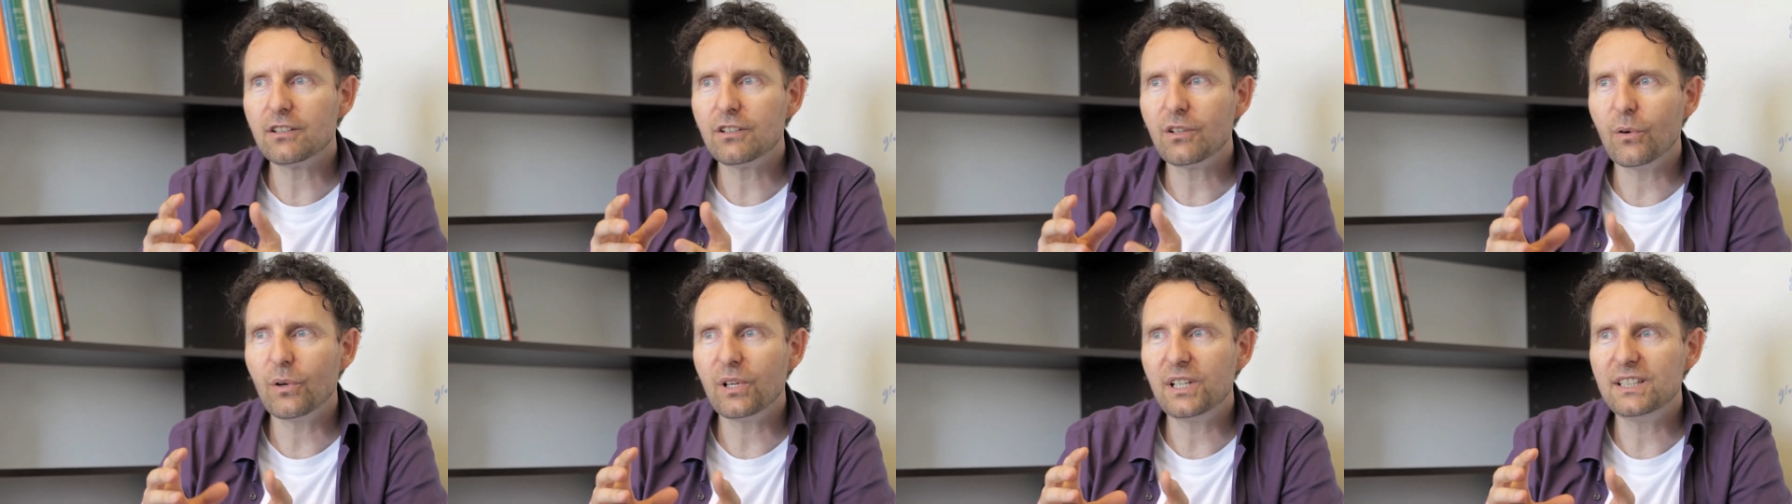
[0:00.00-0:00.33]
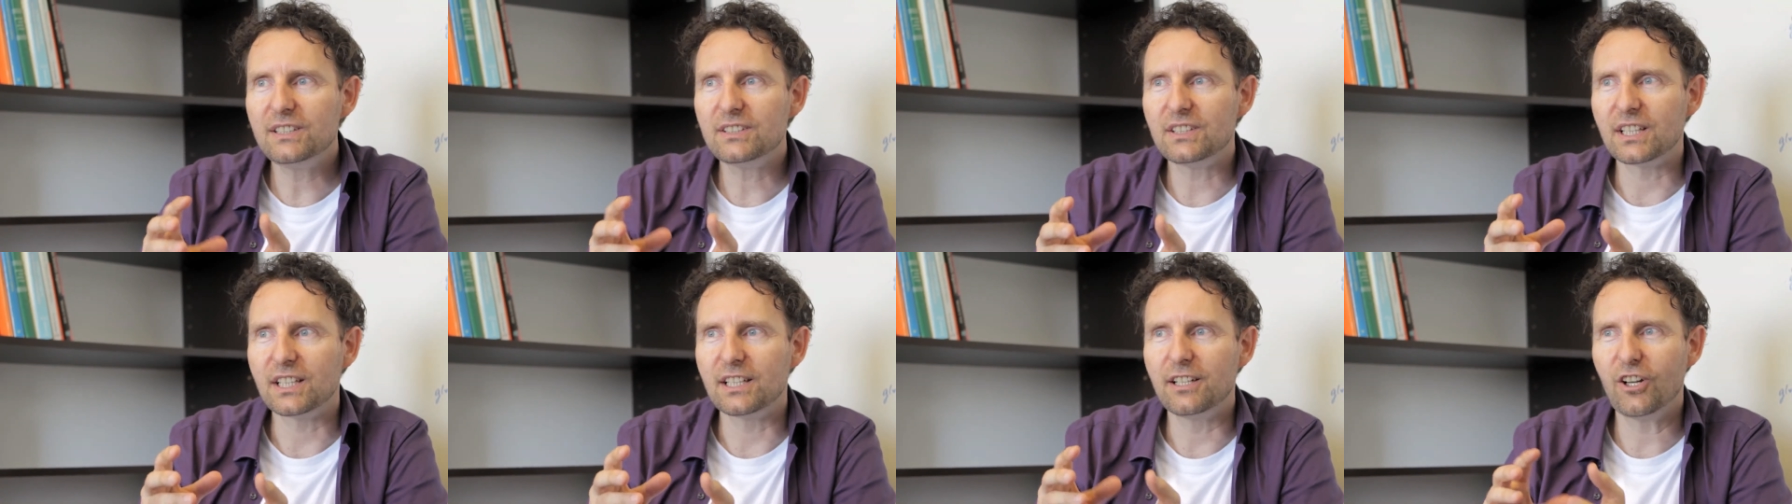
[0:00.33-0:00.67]

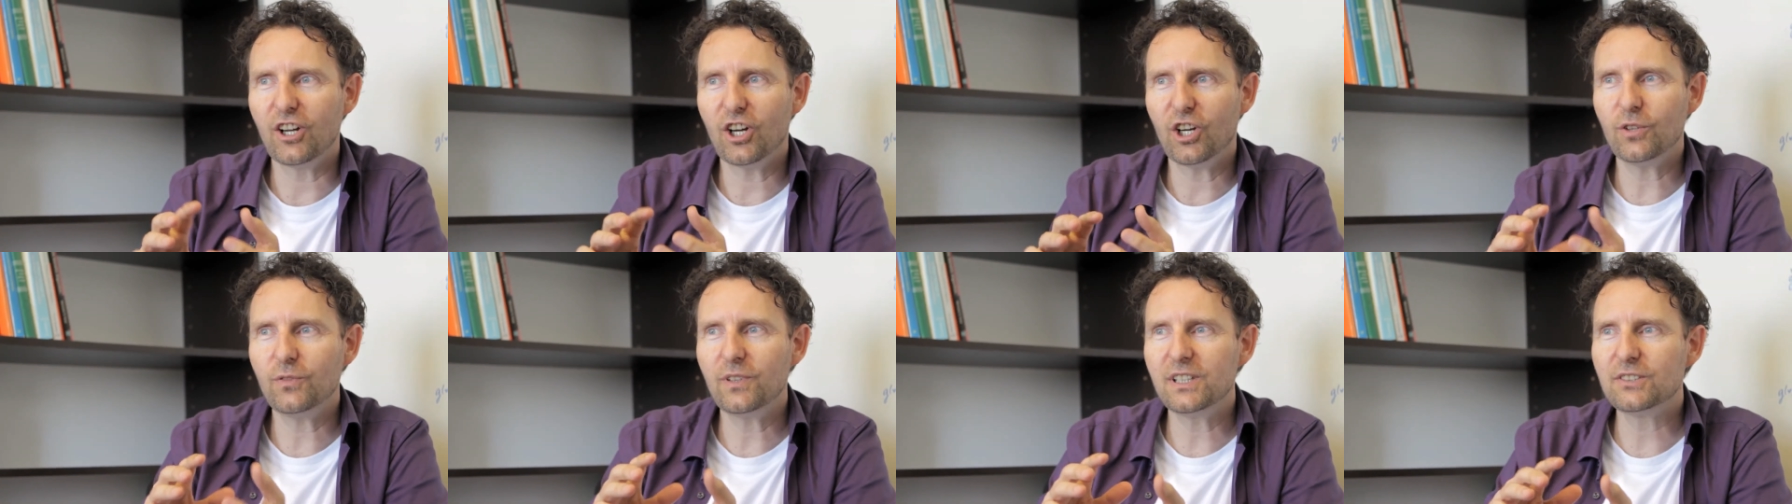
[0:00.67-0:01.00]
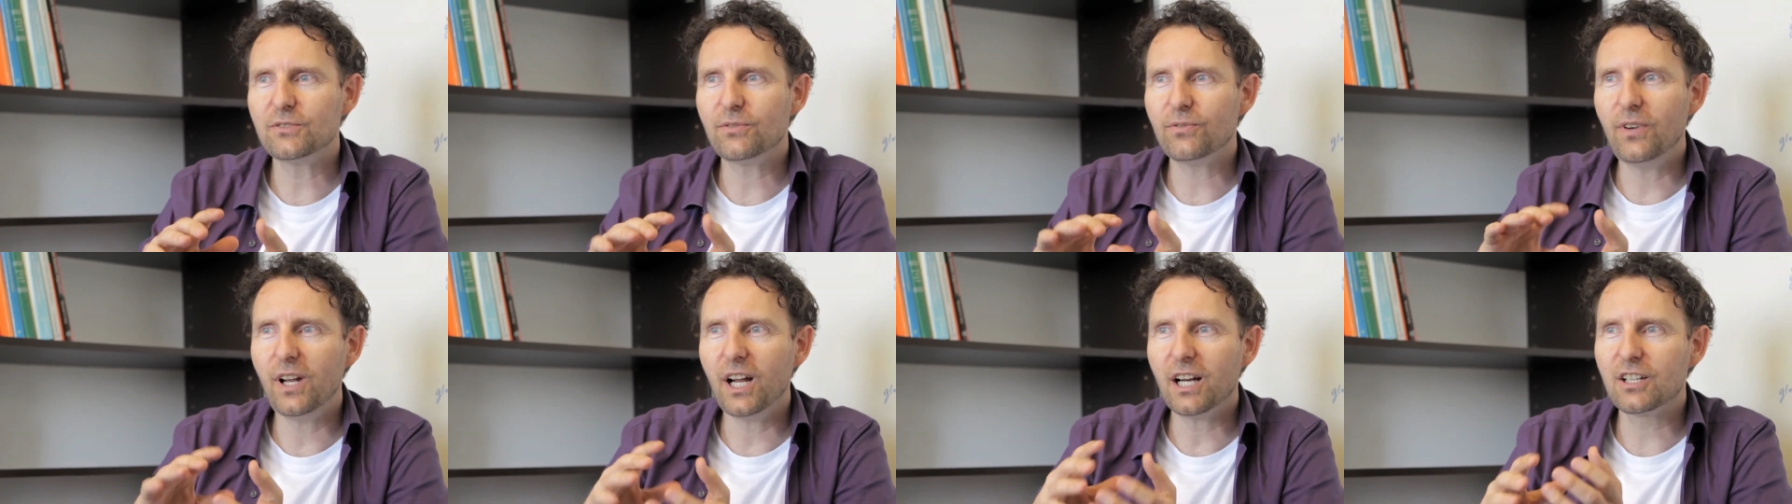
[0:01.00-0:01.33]
noisy. They're
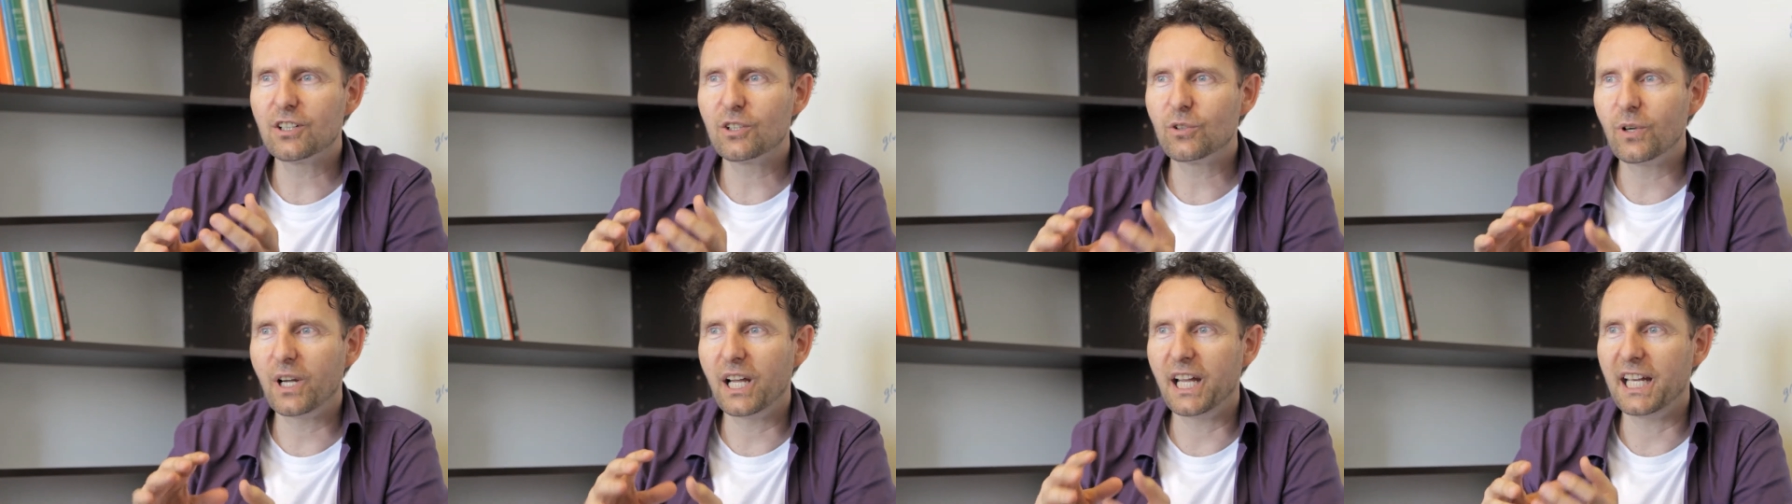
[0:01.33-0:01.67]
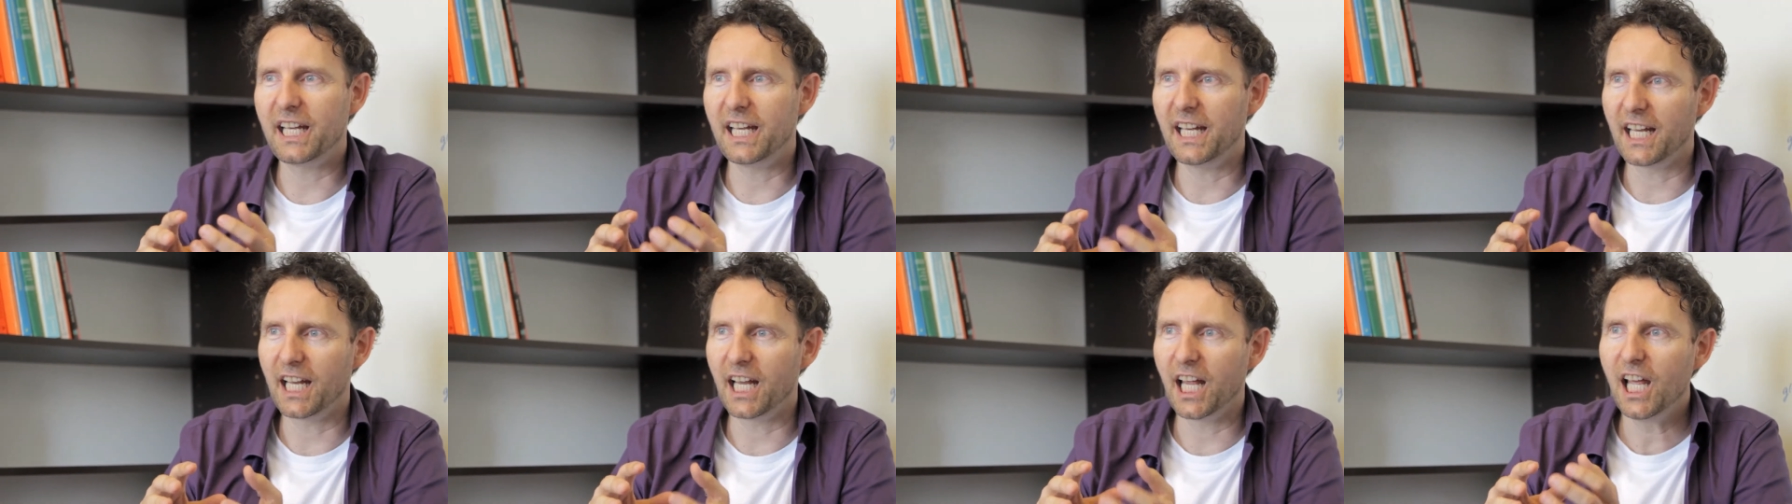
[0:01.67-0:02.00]
always
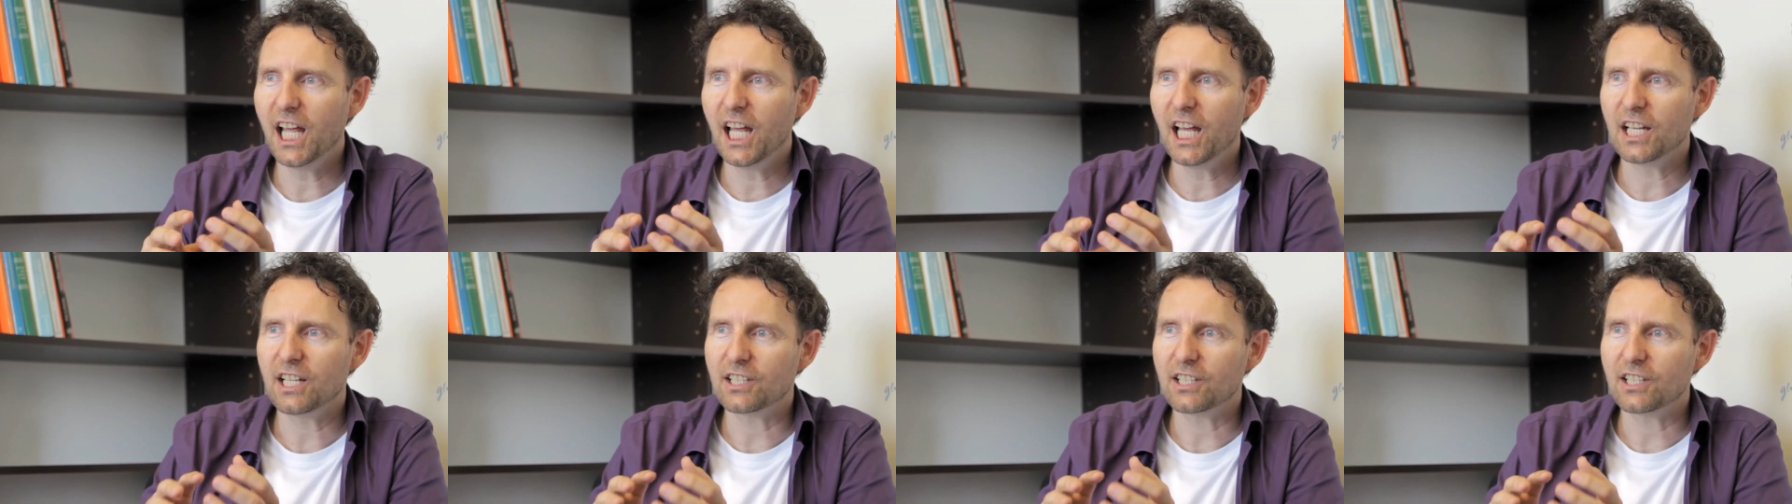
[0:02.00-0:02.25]
fluctuating.